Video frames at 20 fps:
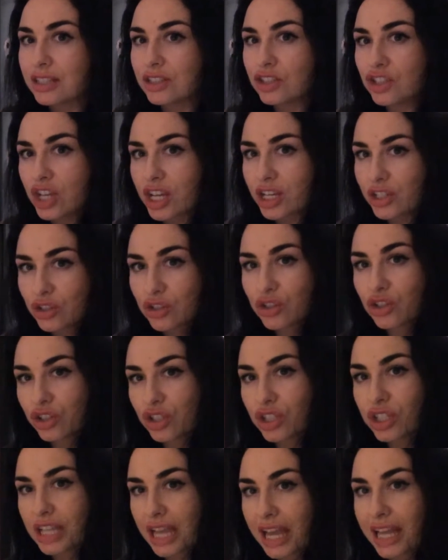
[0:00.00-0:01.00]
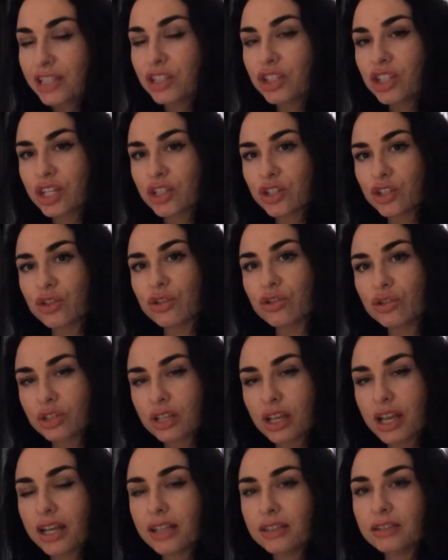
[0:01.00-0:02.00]
and gestures such as hand
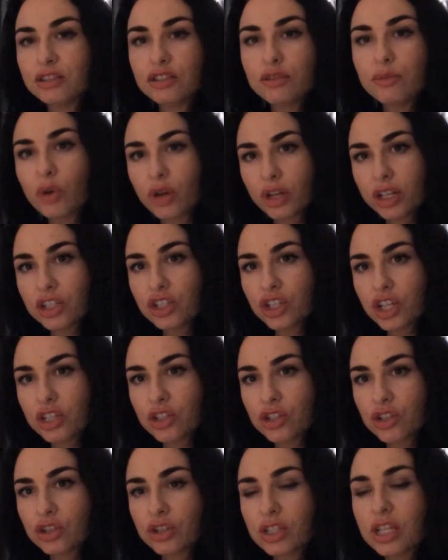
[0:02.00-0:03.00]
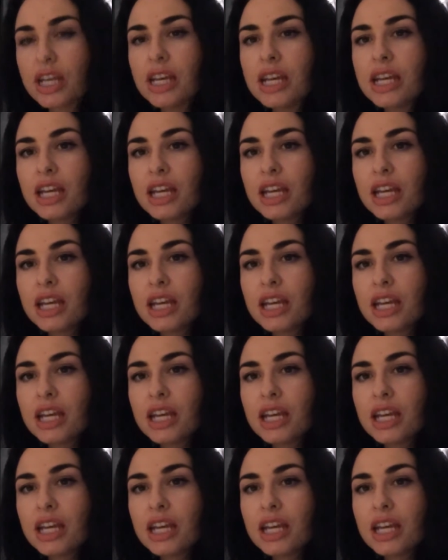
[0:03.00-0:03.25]
gestures and body gestures.